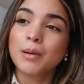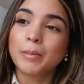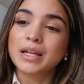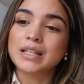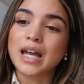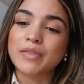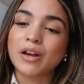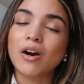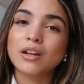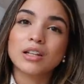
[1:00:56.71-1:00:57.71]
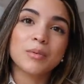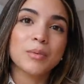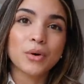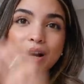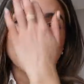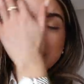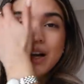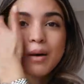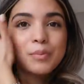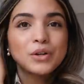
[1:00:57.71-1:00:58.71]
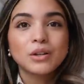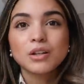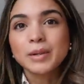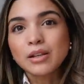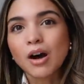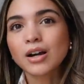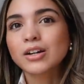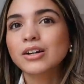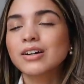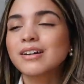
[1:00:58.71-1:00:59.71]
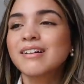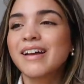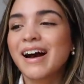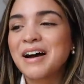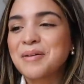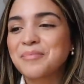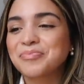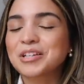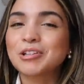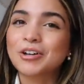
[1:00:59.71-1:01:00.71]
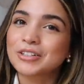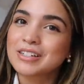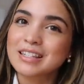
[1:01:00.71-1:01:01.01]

because again, they are a little bit more covered up, they're a little bit longer, longer